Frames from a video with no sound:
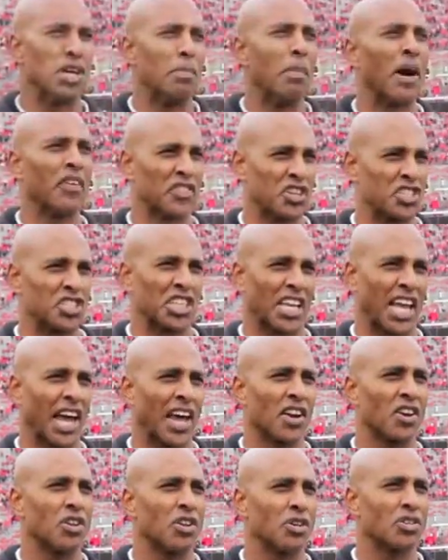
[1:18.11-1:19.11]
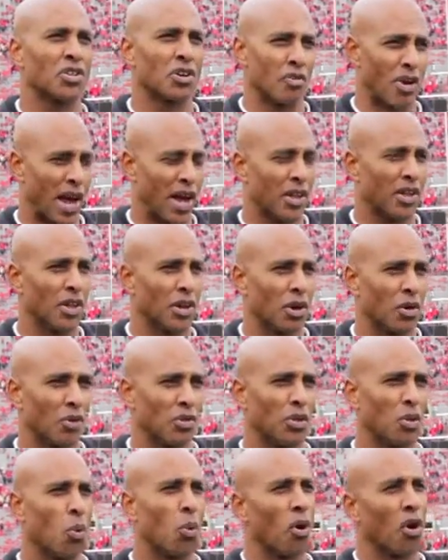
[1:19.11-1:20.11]
about the scandals around the,
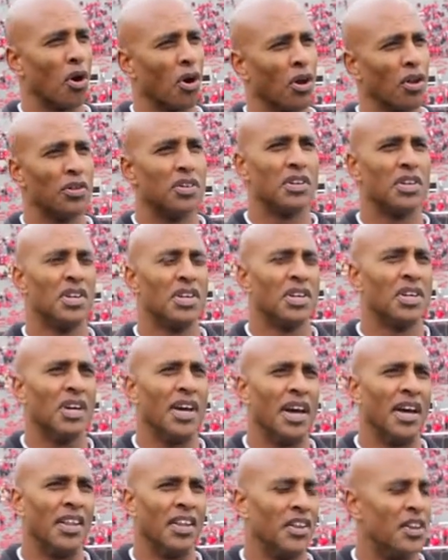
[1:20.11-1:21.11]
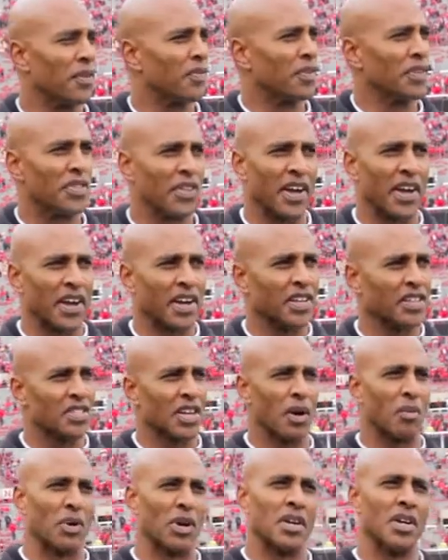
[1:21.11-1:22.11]
the world and the different things
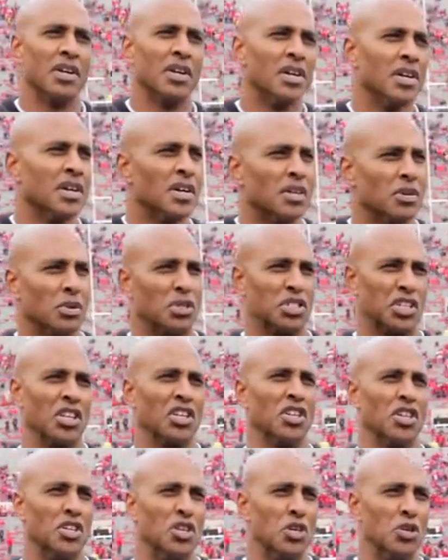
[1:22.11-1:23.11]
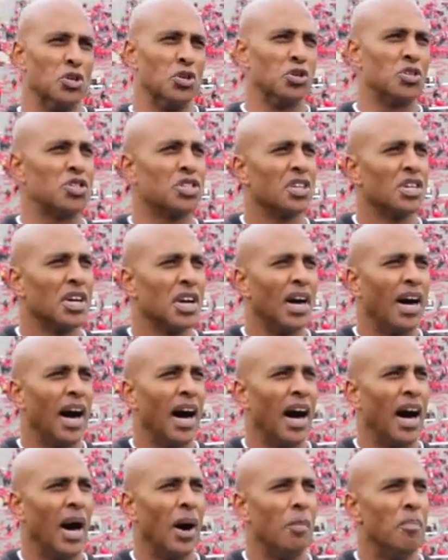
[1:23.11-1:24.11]
that we, we see in the news
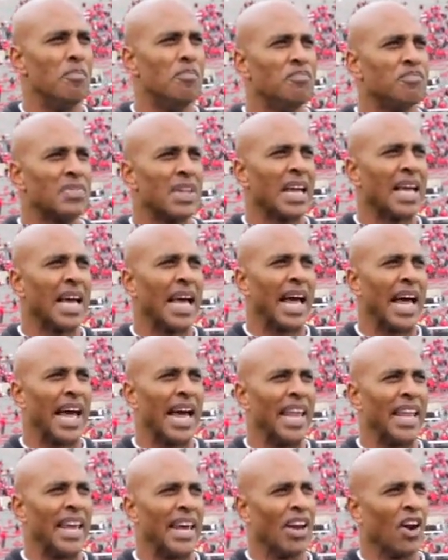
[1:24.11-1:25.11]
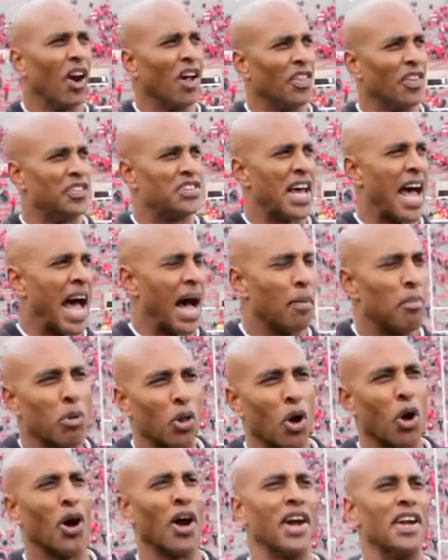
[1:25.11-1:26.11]
um, and, and, all the
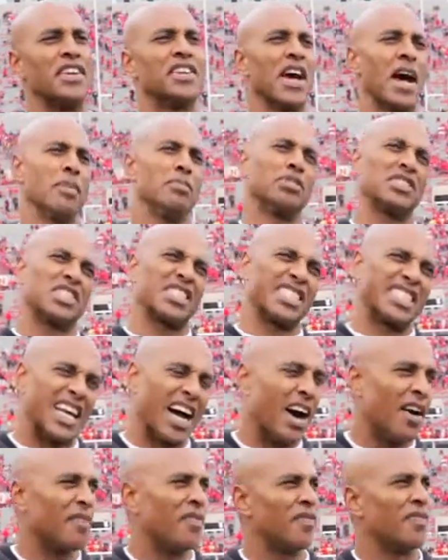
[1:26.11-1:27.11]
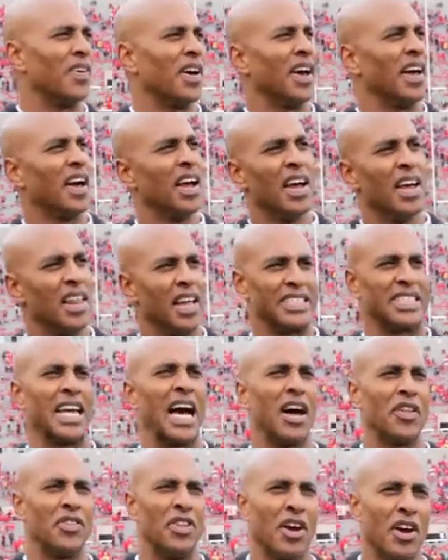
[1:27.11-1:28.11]
tabloid type stuff uh, that's
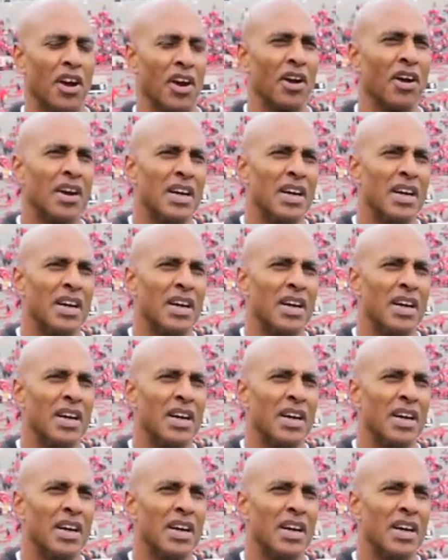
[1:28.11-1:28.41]
out there,